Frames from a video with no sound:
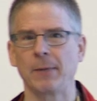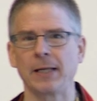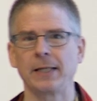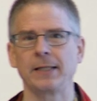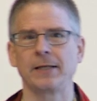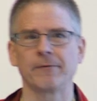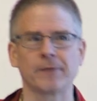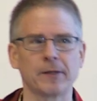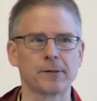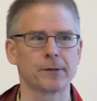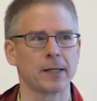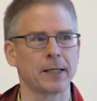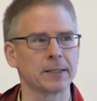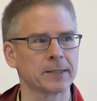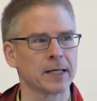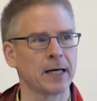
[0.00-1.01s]
many different
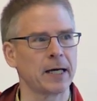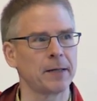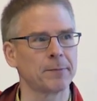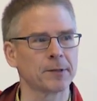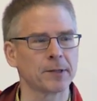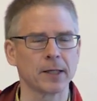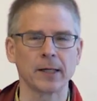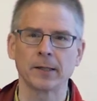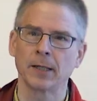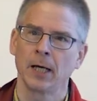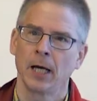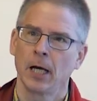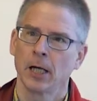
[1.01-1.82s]
cell types, right?